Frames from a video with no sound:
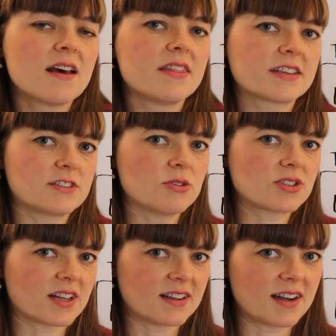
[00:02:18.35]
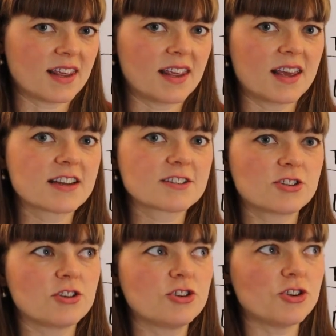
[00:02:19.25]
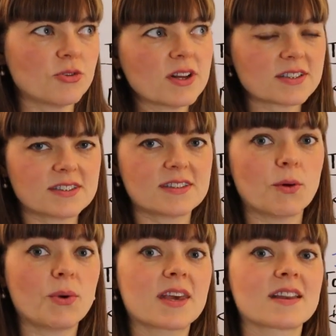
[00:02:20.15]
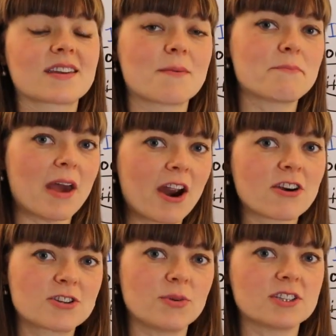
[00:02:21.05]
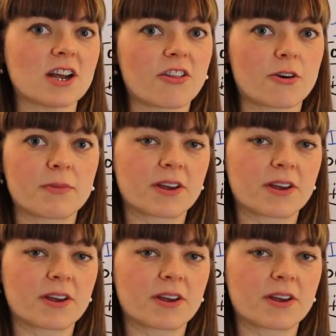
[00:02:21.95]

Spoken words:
this utility into units that we can compare to each other,